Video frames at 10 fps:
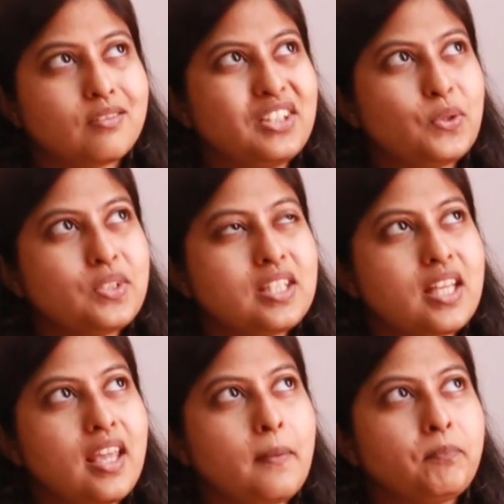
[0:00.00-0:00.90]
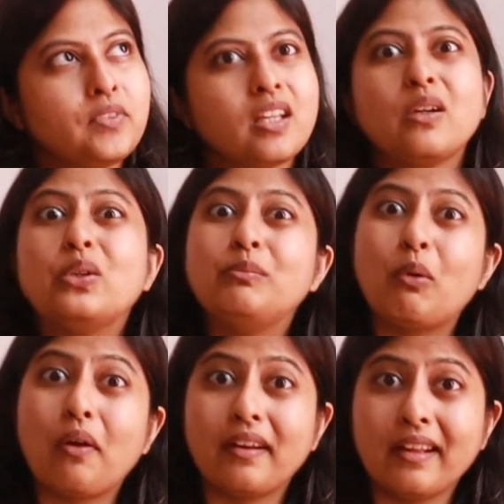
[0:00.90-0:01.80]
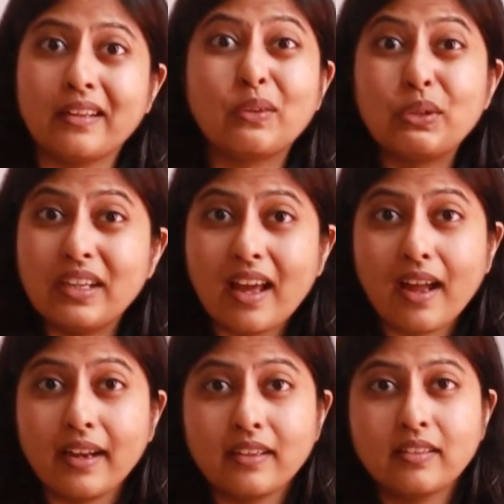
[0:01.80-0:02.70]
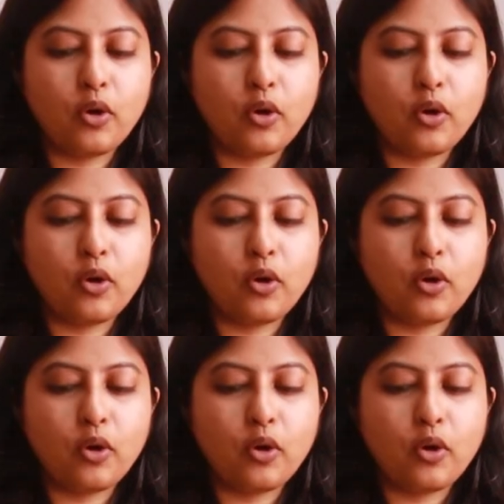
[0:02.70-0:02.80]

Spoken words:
We don't say, good morning, good night,